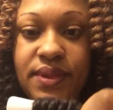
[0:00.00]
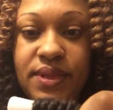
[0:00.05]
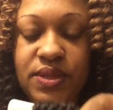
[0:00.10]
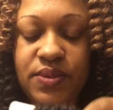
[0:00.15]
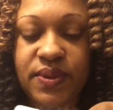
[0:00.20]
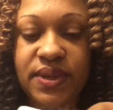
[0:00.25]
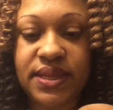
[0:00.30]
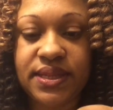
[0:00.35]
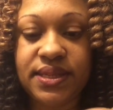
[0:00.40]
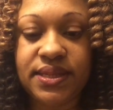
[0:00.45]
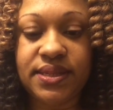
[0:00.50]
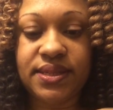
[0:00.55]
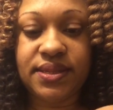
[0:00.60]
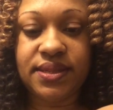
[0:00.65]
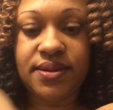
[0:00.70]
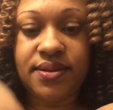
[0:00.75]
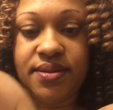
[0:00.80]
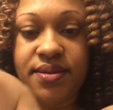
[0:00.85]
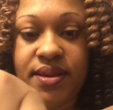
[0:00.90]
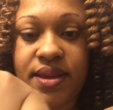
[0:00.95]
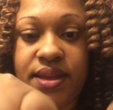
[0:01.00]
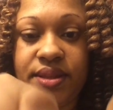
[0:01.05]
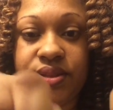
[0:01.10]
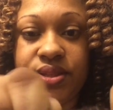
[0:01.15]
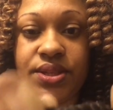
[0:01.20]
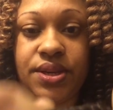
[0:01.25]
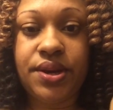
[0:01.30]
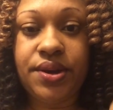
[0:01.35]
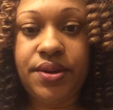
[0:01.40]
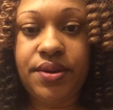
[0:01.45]
twist and
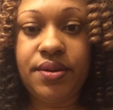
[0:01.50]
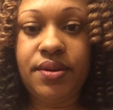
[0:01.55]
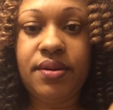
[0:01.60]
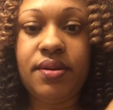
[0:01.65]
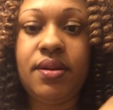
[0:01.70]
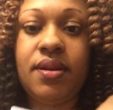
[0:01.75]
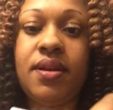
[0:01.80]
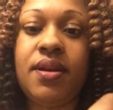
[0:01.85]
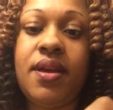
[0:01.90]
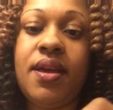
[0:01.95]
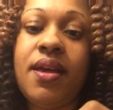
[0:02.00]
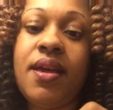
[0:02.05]
turn